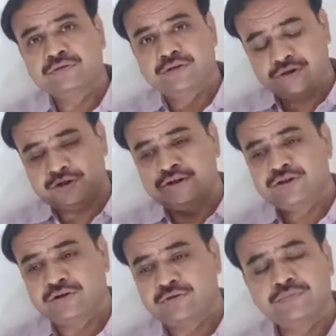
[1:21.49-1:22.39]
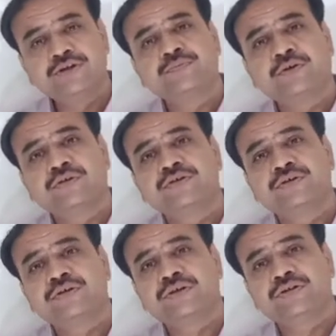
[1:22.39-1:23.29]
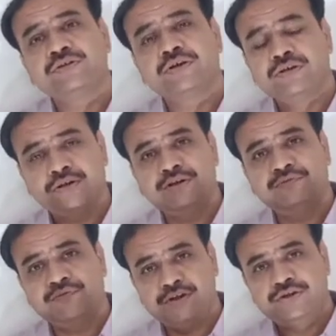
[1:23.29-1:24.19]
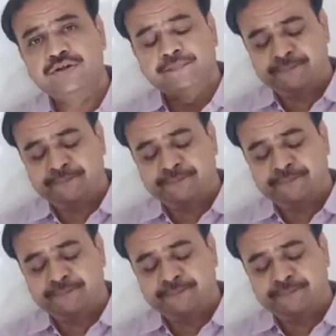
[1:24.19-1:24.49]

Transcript: the nature of this progression is in which